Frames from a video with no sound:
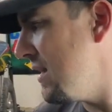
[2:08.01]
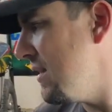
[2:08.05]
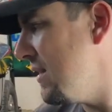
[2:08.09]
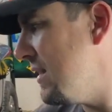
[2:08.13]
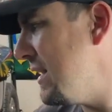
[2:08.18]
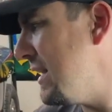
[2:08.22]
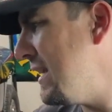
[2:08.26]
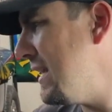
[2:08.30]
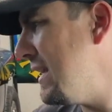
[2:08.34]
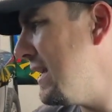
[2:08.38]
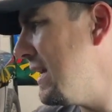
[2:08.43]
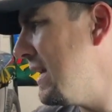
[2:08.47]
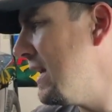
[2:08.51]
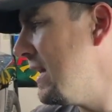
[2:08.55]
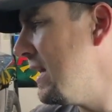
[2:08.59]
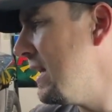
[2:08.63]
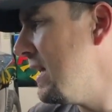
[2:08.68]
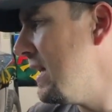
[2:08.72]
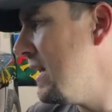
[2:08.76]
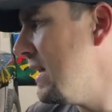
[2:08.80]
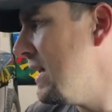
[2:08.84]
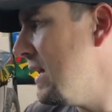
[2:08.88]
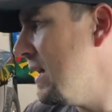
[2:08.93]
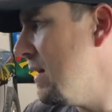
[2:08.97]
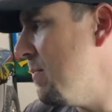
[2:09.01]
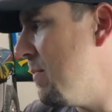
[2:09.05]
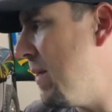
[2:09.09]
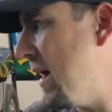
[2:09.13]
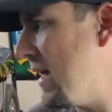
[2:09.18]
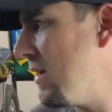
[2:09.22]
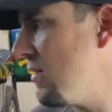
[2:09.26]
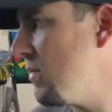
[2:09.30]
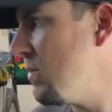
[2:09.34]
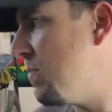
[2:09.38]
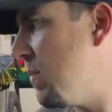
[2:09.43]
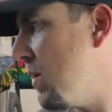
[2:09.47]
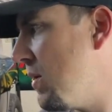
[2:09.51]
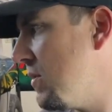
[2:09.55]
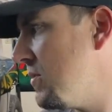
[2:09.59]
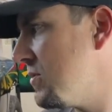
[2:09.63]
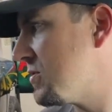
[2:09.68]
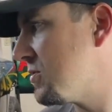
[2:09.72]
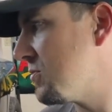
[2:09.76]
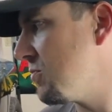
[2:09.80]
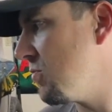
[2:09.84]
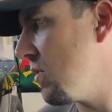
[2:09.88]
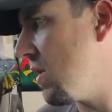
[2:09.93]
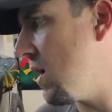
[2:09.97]
The battery
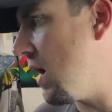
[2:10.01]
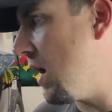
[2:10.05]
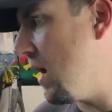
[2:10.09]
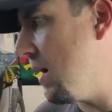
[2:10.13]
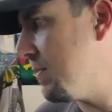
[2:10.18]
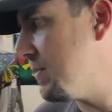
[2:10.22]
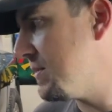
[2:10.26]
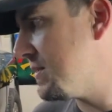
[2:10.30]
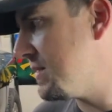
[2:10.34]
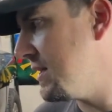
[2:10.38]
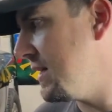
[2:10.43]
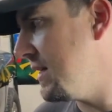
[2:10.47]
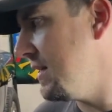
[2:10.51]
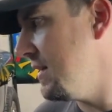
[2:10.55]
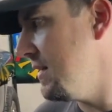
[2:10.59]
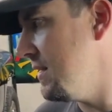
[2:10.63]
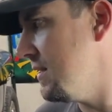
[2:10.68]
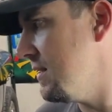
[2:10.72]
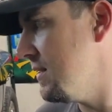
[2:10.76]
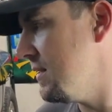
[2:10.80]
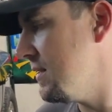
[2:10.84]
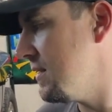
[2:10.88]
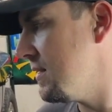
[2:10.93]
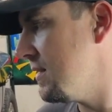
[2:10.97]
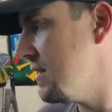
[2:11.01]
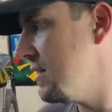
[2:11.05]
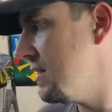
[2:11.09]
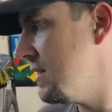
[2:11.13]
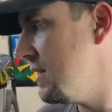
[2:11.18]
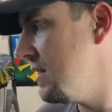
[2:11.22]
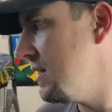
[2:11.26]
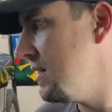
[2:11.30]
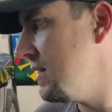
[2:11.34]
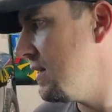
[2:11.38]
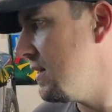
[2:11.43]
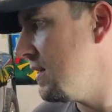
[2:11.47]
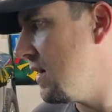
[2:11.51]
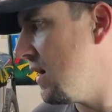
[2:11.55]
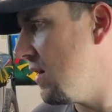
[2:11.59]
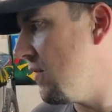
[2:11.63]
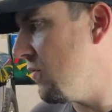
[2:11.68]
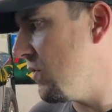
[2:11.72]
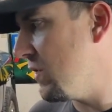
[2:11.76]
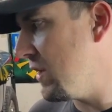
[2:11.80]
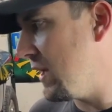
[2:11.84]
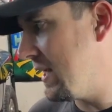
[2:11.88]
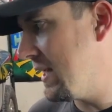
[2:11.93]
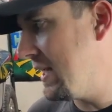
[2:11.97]
posts were opposite
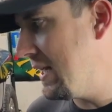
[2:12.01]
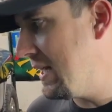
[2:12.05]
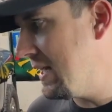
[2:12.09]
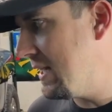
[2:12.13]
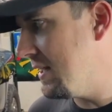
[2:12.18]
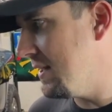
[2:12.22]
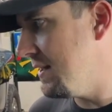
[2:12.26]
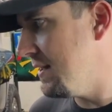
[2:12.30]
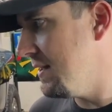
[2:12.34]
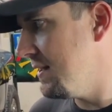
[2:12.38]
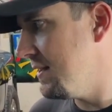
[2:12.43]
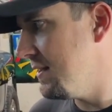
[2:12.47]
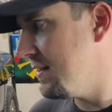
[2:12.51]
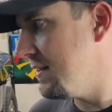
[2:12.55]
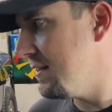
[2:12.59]
of what I needed,